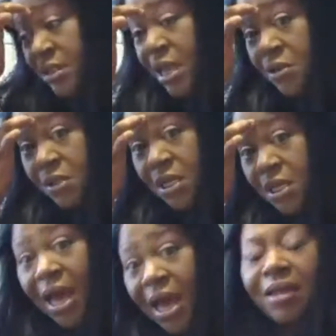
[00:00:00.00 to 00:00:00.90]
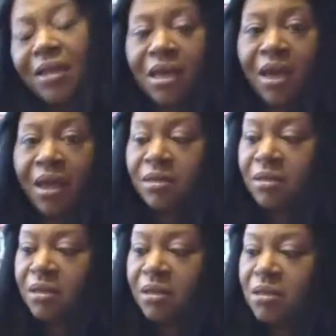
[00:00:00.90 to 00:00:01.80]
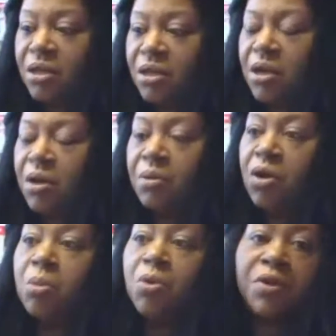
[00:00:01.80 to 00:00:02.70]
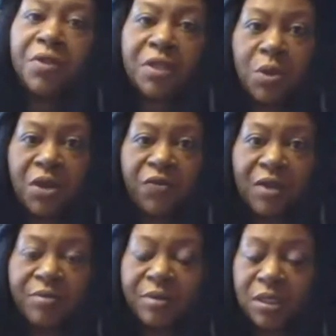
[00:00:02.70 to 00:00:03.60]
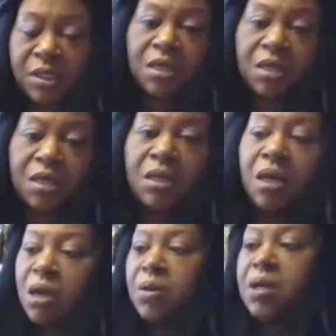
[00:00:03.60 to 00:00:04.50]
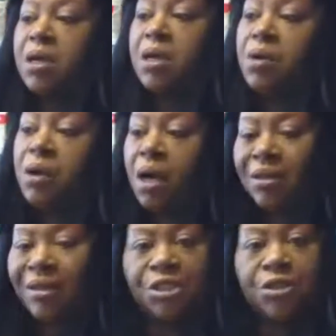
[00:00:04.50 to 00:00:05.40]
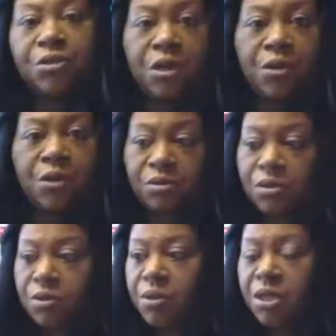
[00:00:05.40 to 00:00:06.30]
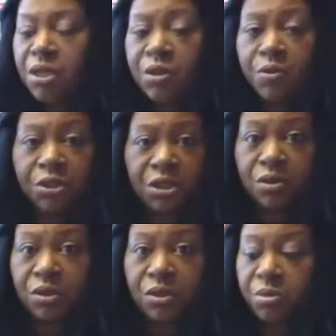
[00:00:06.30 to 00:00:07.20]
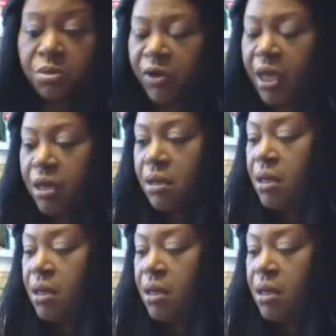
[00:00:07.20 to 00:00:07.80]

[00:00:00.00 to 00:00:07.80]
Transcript: use the guidelines, you know, no more than 25% coconut oil, unless you know what you're doing and you adjust your superfat.